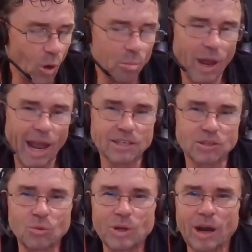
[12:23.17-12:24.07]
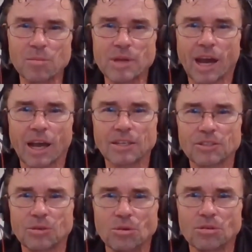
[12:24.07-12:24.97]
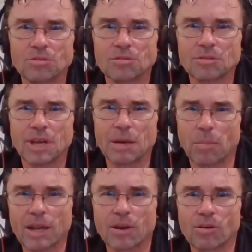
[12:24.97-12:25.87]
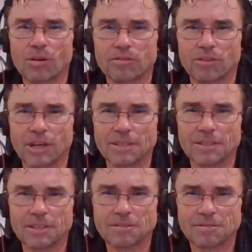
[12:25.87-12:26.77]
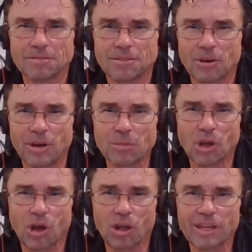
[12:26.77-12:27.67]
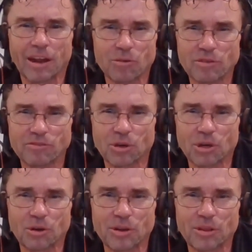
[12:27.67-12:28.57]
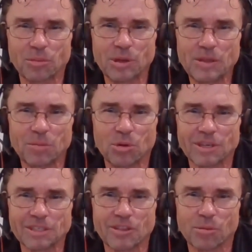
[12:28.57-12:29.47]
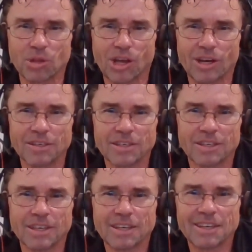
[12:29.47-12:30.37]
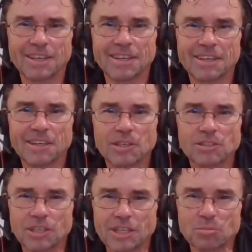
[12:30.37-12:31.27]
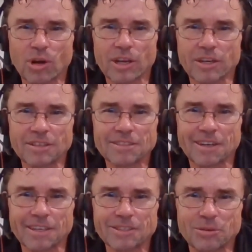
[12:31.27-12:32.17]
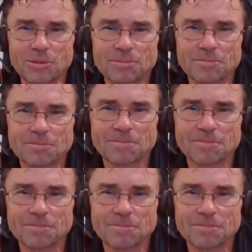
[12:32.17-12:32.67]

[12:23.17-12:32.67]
go back to when I'm in high school and mm. my hmm. girlfriend, her name's Holly. I refer to her in the book as the blonde. She gets pregnant in high school.